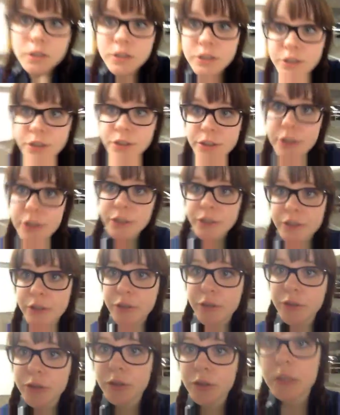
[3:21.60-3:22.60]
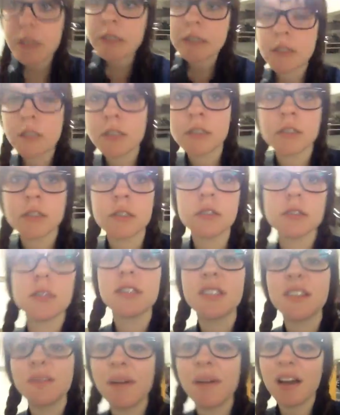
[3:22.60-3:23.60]
So,
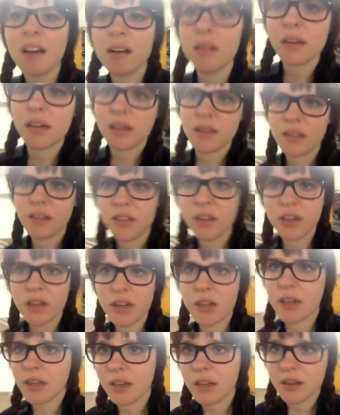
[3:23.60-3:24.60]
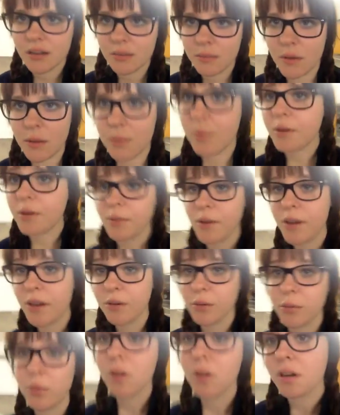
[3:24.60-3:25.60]
it's about 8.30 and I'm on my way
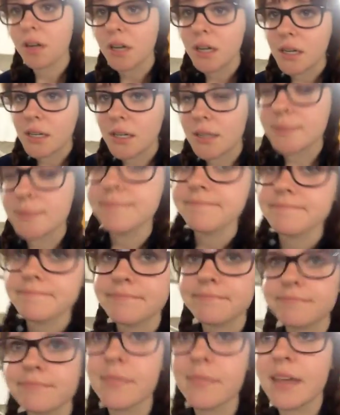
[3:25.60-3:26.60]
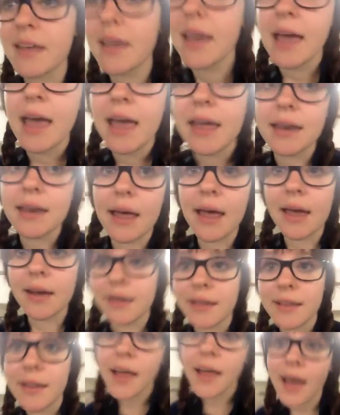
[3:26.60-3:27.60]
to work at
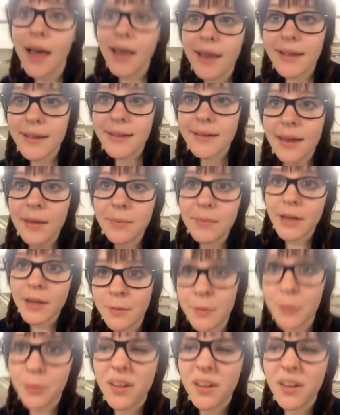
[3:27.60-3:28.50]
9 o'clock, 9 p.m.